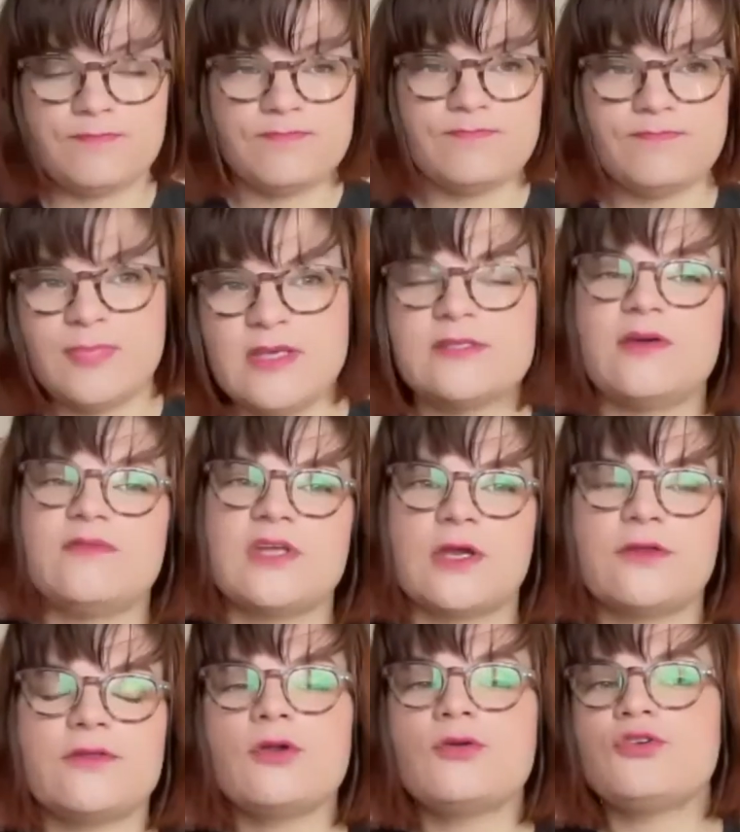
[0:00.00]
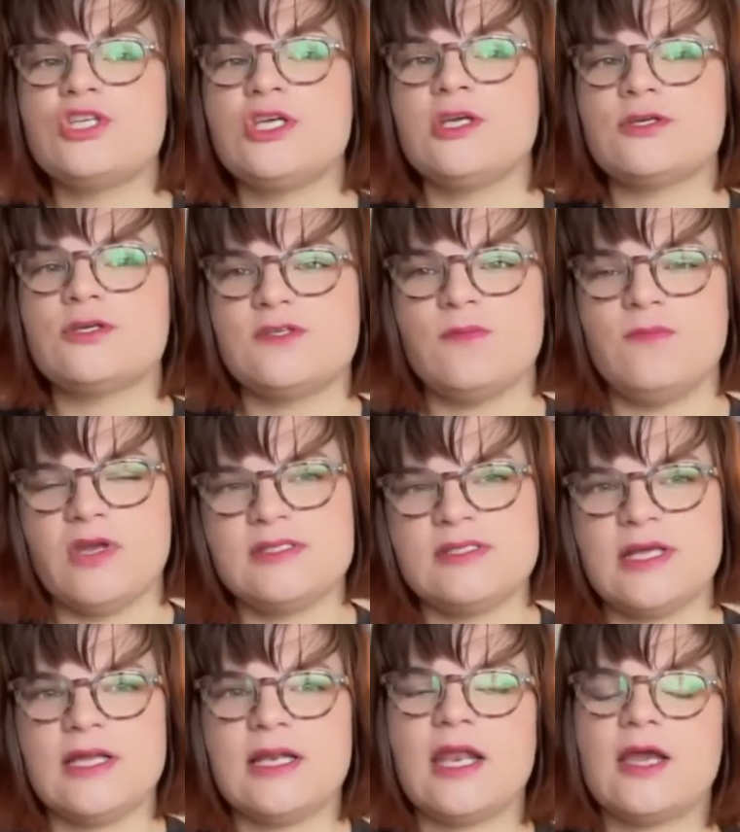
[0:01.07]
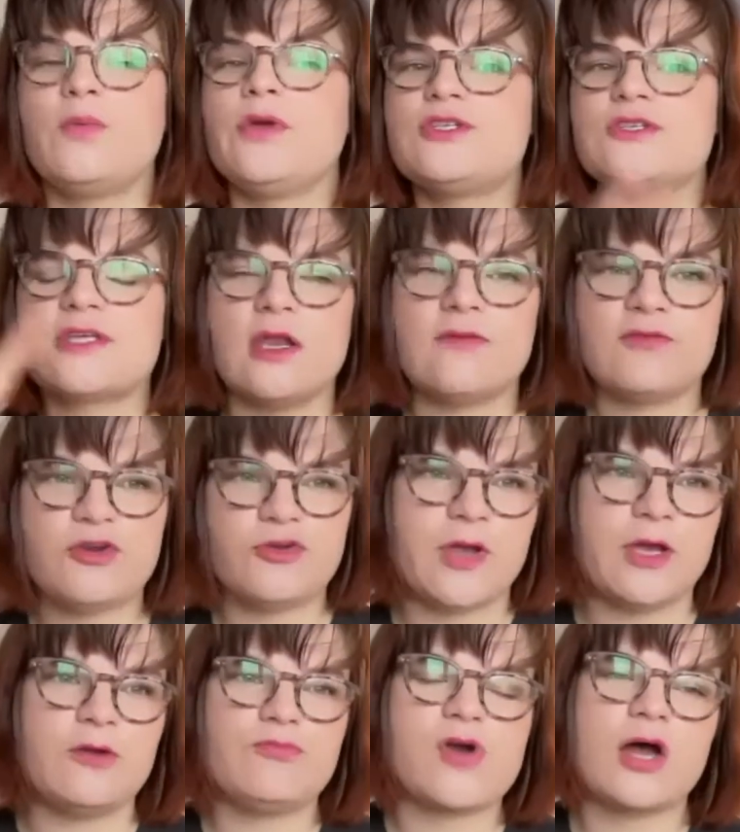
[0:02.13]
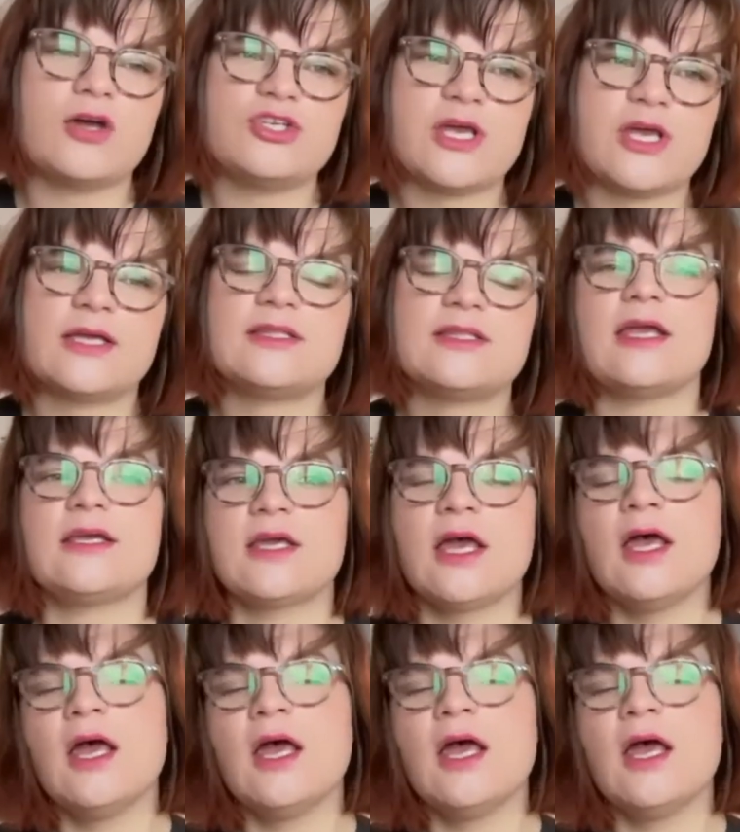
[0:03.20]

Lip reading: piece of technology or submits it, like we just kind of create a project like,